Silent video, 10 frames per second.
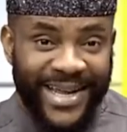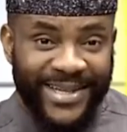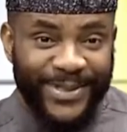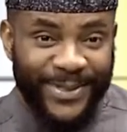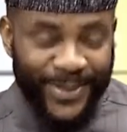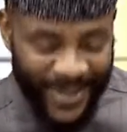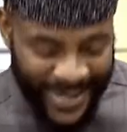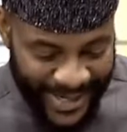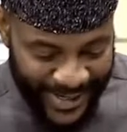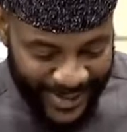than I do
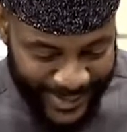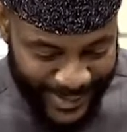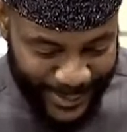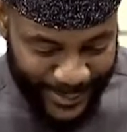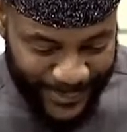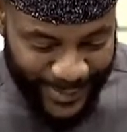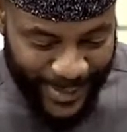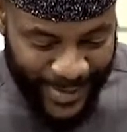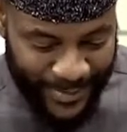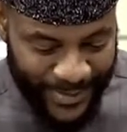on these issues.
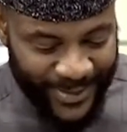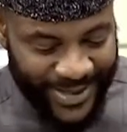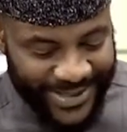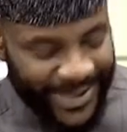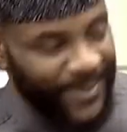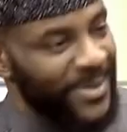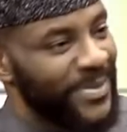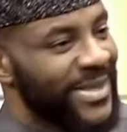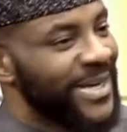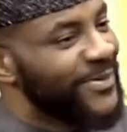Folawe Omikunle is here with
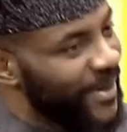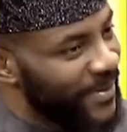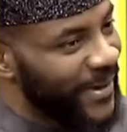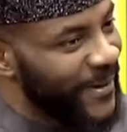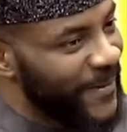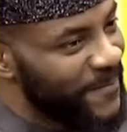me. Thanks for coming.